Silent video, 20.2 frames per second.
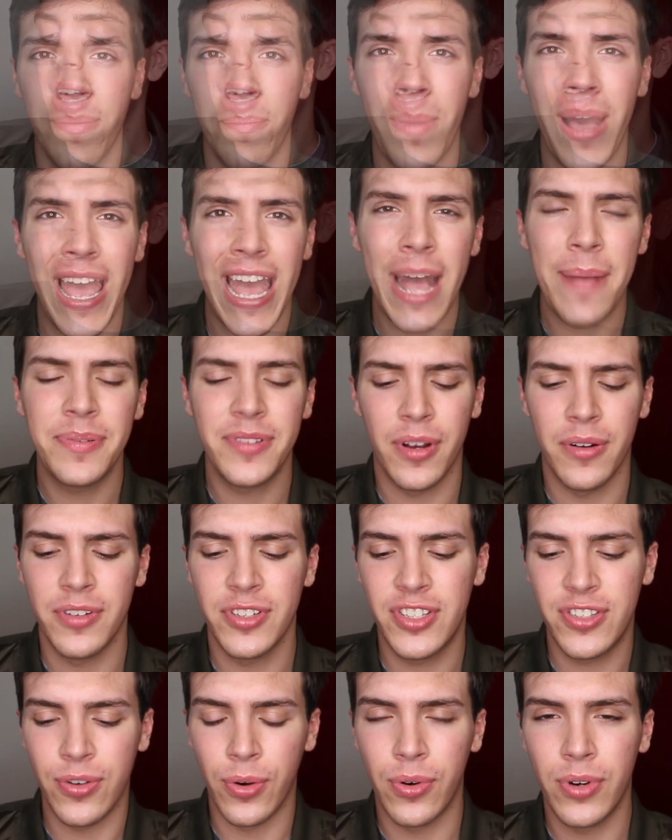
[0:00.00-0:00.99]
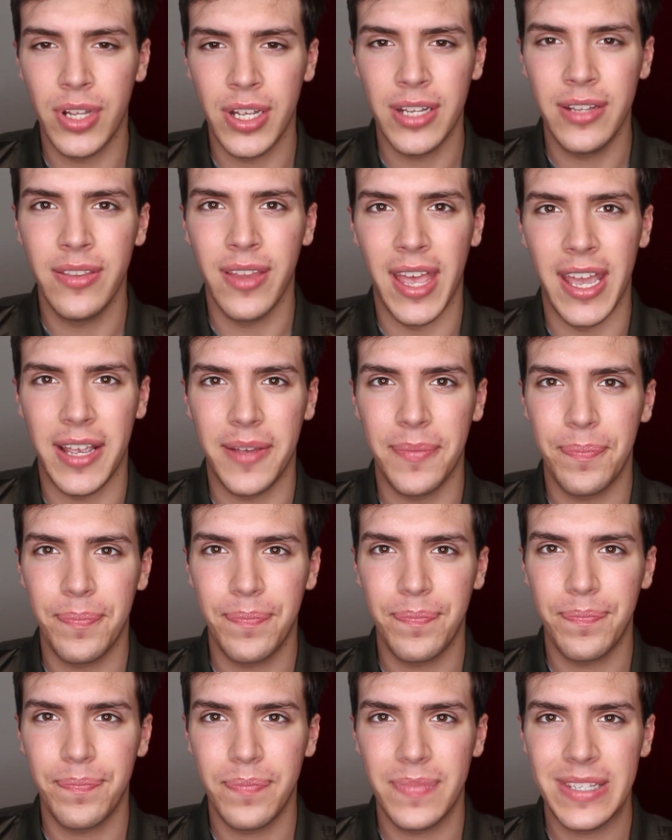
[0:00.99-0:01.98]
My apps aren't sorted like
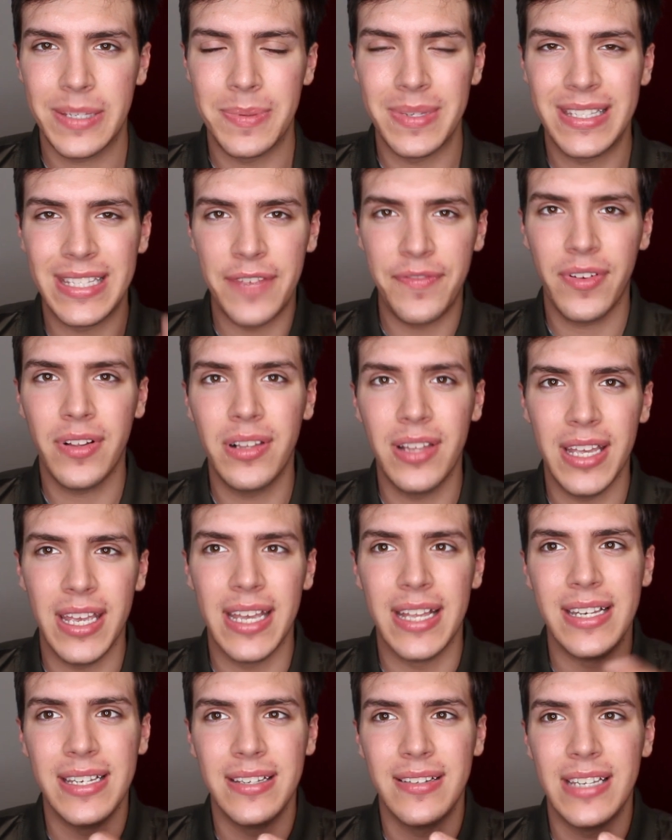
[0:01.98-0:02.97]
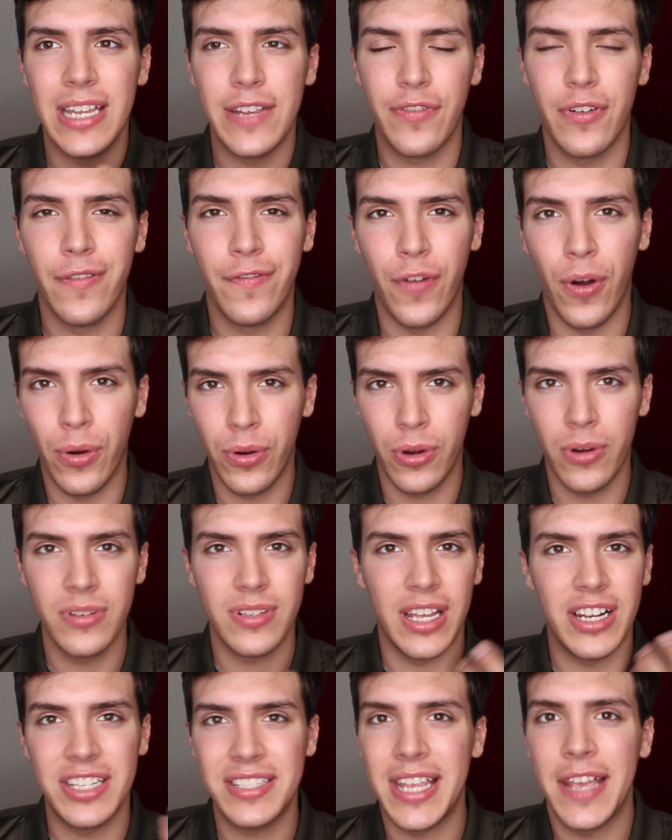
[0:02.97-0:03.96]
specifically in different
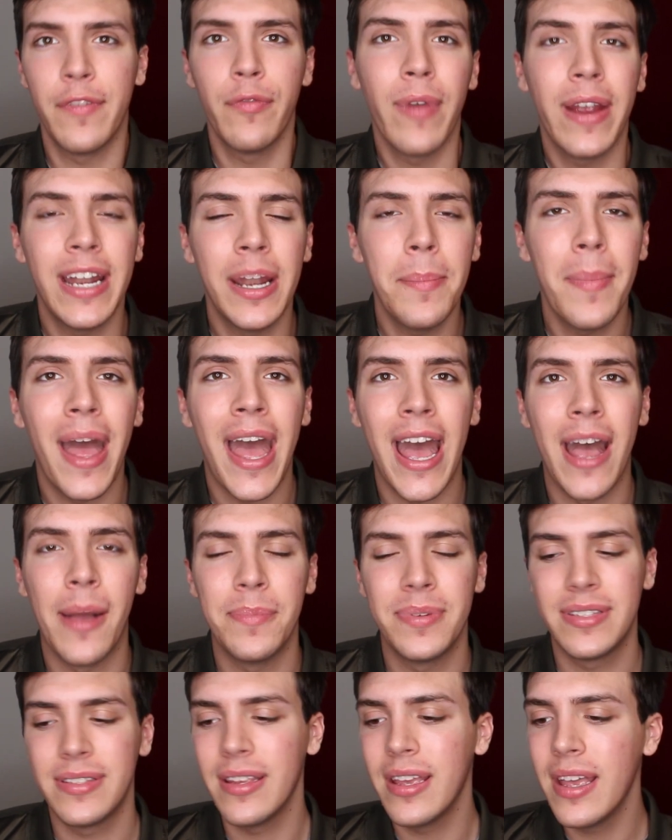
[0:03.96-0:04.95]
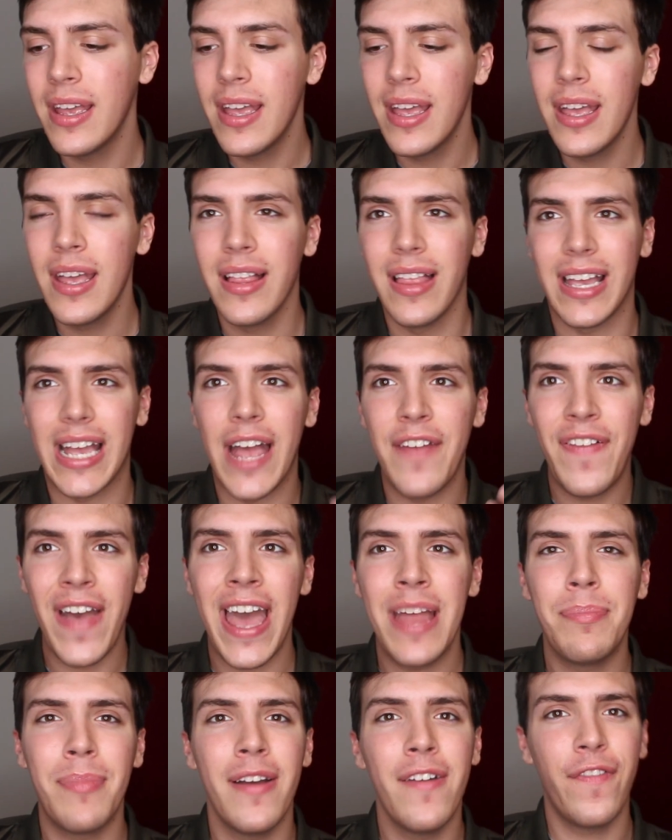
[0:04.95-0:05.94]
folders. I just have random apps. Like I've
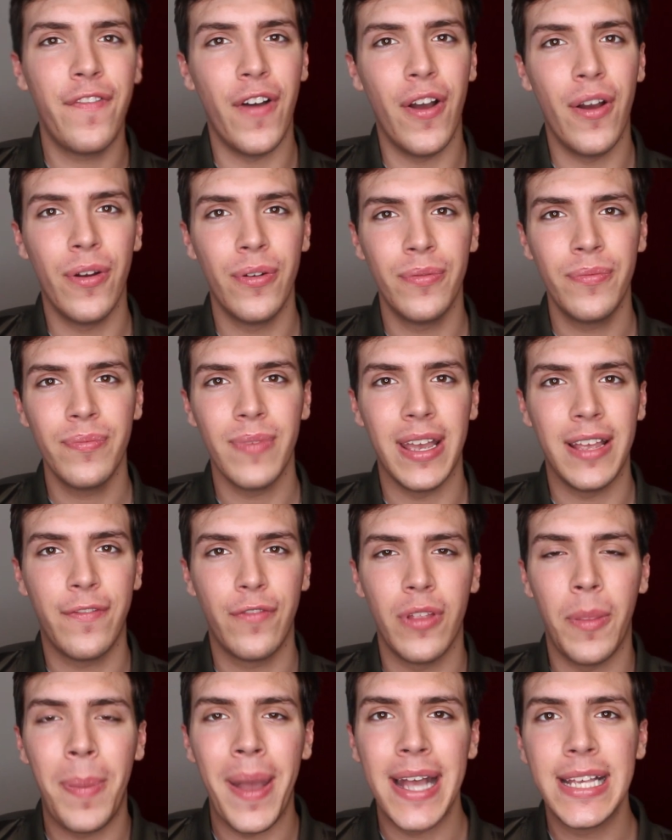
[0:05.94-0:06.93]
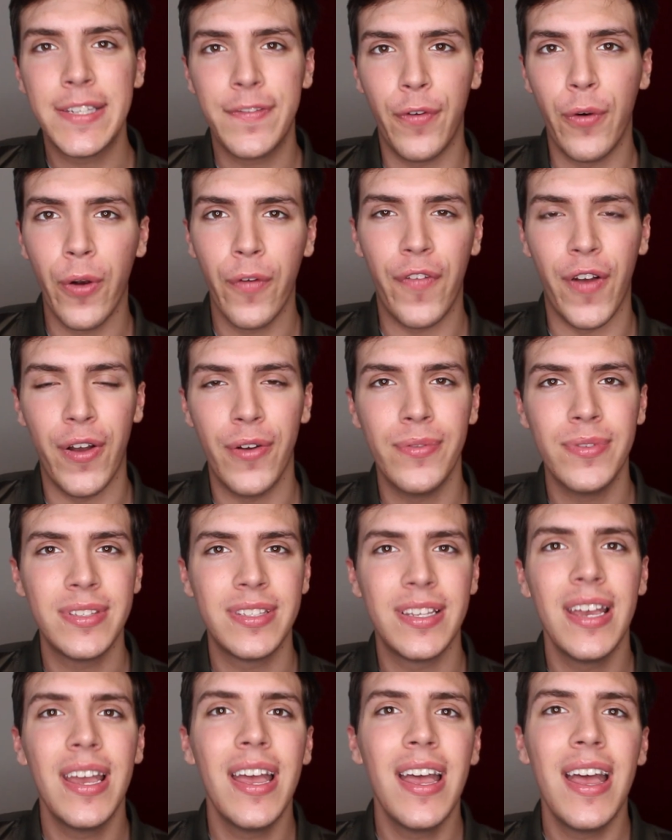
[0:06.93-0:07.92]
had my phone, like for the past 4
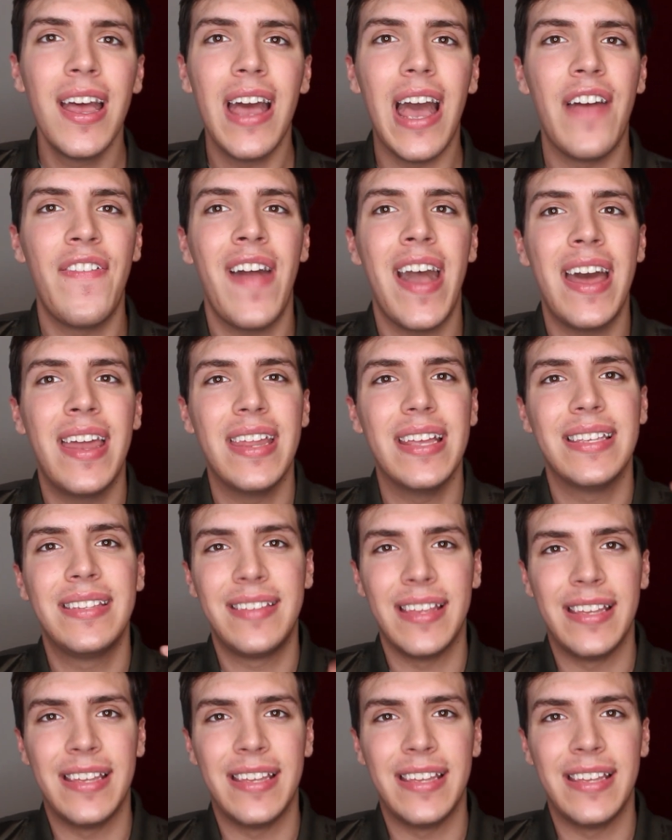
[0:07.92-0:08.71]
phones, I've had it